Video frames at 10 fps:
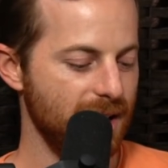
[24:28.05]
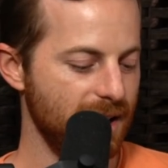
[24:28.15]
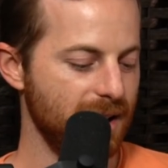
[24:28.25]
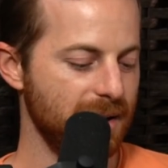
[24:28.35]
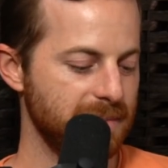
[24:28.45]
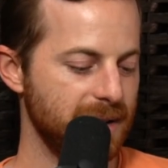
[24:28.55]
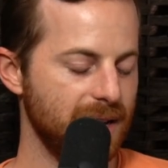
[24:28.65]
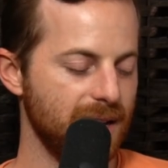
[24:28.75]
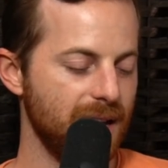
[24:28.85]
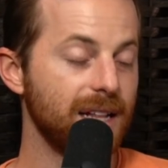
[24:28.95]
And
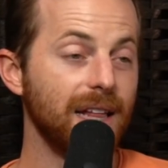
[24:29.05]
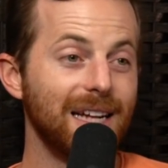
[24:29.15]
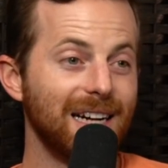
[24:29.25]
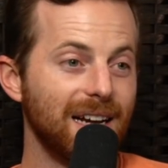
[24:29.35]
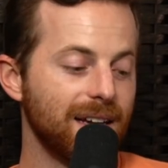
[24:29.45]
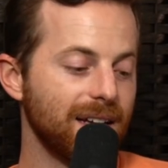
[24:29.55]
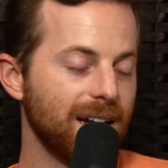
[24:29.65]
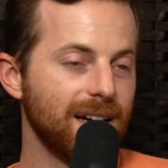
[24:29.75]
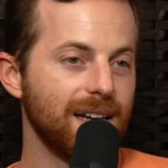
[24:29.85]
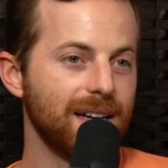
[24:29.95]
then
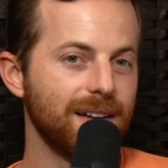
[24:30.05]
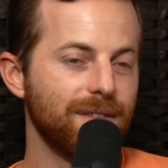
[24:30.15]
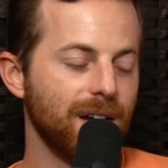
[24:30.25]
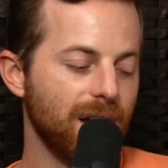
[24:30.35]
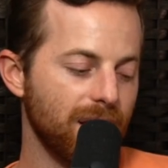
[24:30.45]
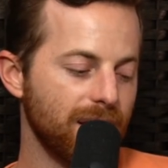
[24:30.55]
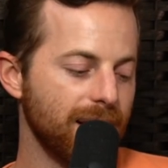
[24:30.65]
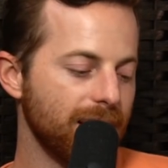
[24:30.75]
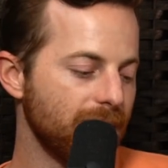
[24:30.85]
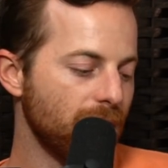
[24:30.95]
I figured,
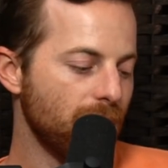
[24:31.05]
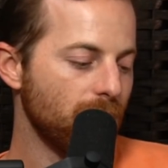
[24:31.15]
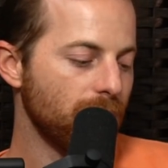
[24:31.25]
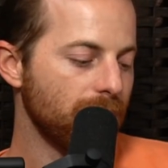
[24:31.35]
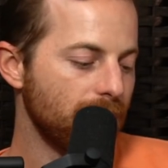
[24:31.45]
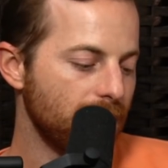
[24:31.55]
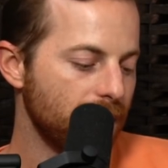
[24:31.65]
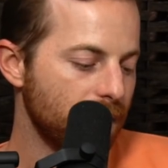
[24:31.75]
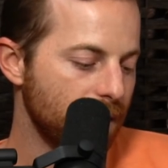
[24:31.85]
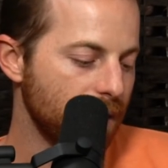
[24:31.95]

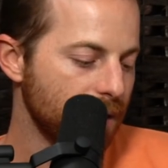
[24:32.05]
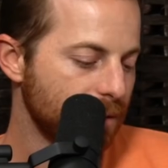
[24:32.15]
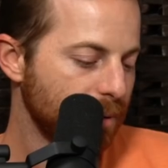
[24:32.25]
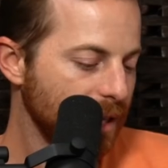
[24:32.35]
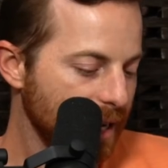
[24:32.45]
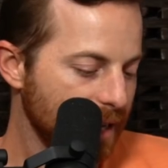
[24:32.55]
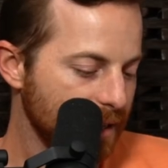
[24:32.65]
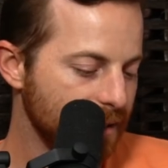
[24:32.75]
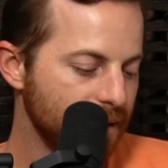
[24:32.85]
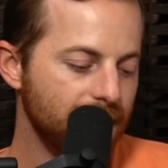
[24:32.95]
this
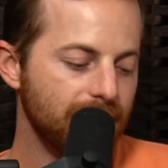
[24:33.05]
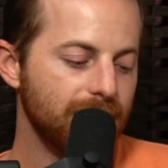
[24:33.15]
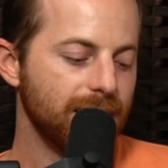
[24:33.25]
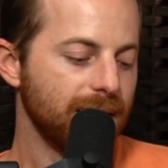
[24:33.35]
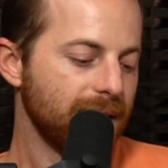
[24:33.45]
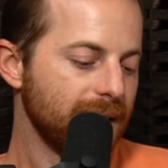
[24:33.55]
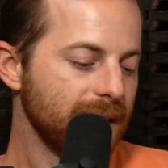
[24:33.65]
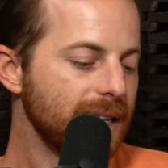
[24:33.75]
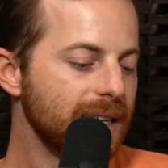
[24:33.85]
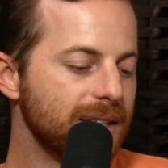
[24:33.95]
plan, it
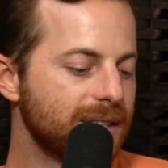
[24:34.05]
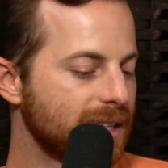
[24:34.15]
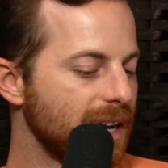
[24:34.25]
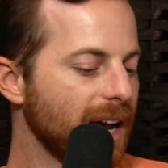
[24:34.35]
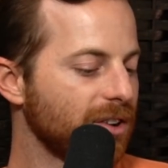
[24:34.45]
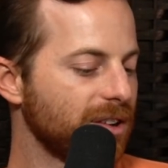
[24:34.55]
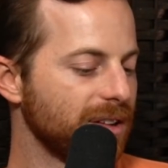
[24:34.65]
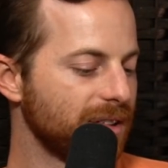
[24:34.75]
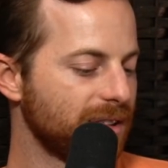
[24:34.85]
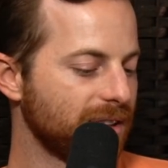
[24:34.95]
needs
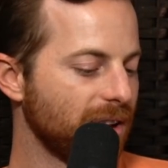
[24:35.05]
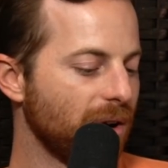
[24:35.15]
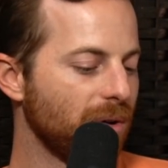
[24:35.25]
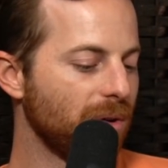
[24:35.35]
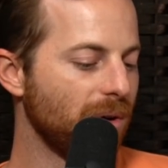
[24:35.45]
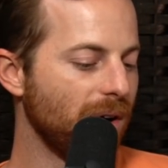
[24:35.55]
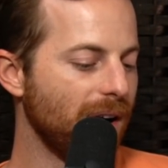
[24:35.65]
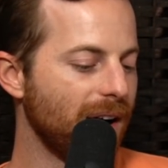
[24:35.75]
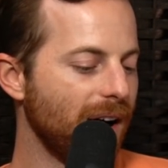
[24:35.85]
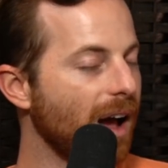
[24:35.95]
connections.
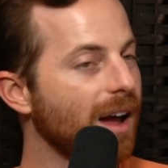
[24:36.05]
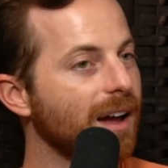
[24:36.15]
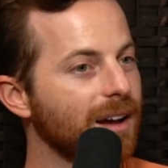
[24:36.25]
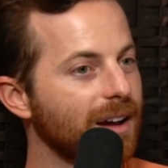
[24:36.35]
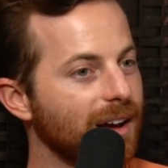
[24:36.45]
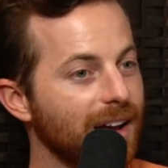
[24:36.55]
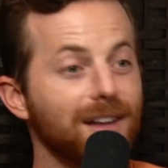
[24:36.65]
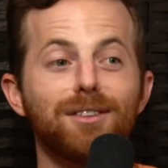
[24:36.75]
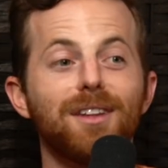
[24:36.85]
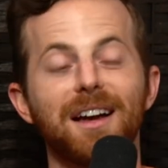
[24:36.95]
So
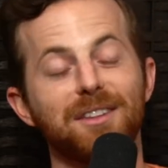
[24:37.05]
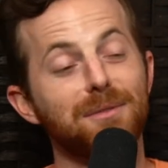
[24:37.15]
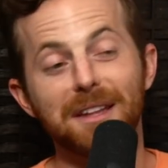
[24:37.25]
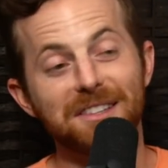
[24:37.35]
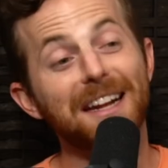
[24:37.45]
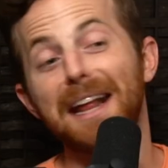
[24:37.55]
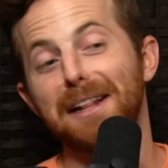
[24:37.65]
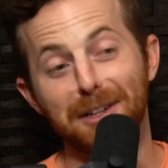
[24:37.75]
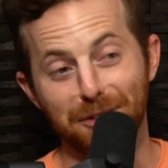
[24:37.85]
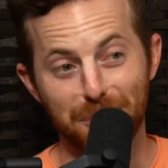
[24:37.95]
I sent
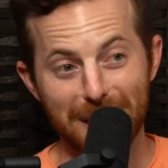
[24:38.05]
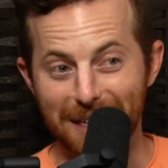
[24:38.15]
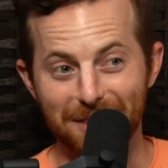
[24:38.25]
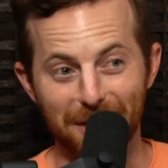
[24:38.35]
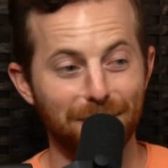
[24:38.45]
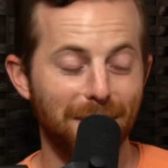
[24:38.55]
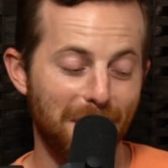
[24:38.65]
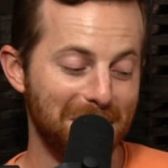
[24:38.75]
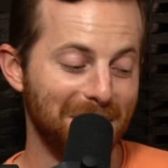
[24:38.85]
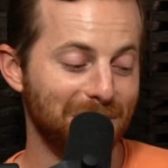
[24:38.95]
out a little tweet. You can
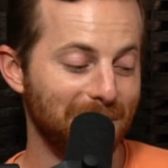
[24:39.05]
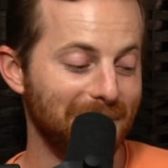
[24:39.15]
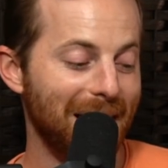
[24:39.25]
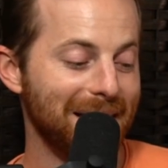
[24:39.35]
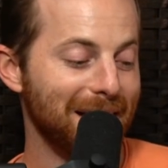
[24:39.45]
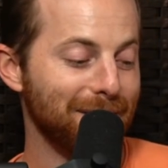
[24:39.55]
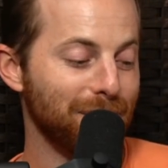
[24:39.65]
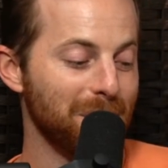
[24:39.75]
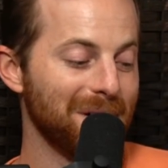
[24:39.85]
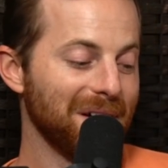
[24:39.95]
follow me on Twitter at Ned
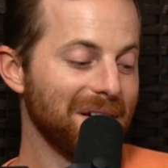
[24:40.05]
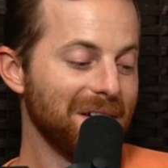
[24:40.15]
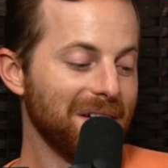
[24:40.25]
Fulmer.